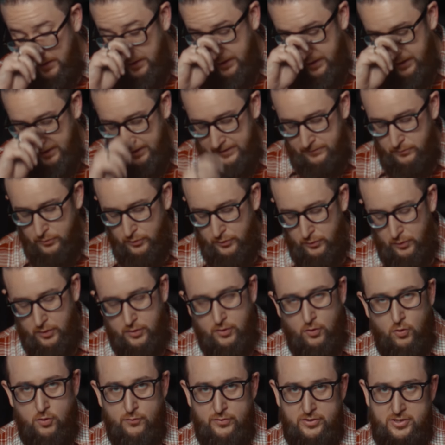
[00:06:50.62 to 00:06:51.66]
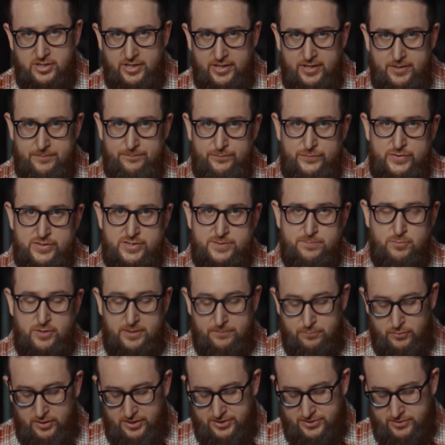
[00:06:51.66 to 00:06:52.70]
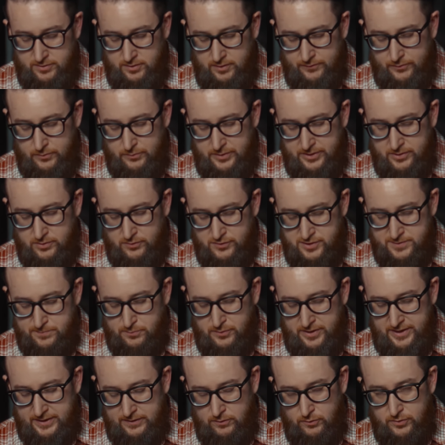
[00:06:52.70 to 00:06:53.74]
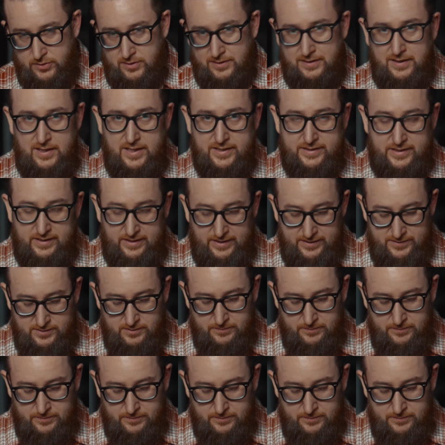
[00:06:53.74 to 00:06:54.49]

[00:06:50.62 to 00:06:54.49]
And we want to overcome the spring pressure of your recoil spring in order to lock it in.